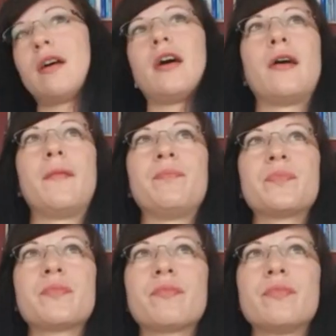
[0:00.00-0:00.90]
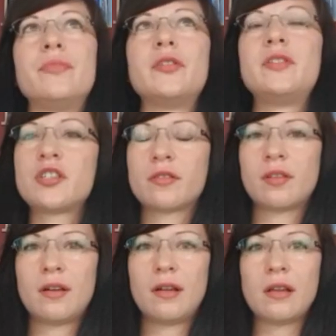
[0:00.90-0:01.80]
The
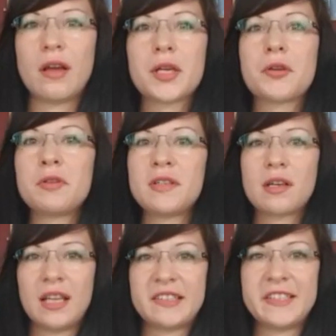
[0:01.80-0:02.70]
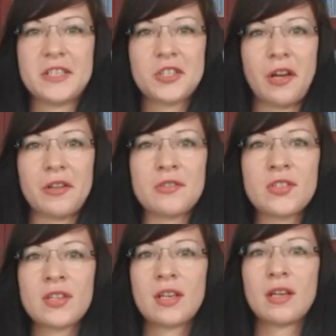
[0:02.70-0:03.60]
digital critical editions,